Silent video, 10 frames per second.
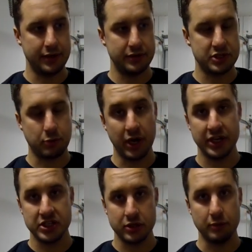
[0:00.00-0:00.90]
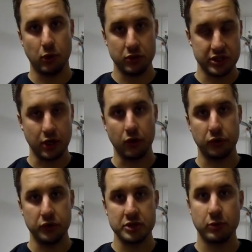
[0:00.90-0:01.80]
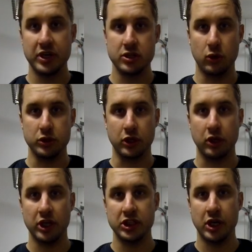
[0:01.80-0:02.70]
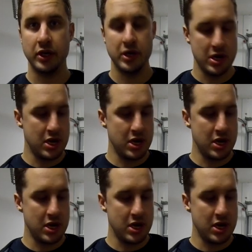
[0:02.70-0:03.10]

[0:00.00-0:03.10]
springs, the bolts that go through the springs to hold your clutch on.